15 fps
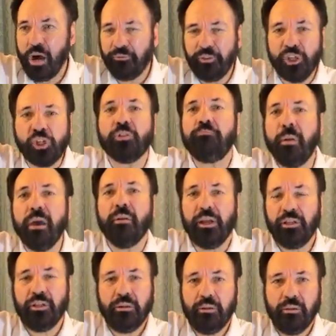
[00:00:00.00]
of the
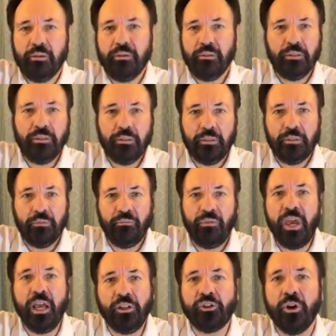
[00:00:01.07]
Spirit,
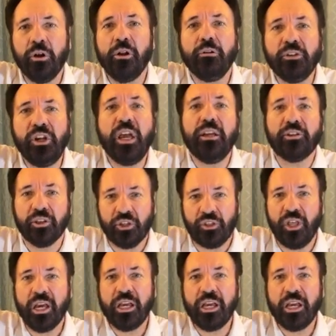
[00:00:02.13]
the eternal Jesus,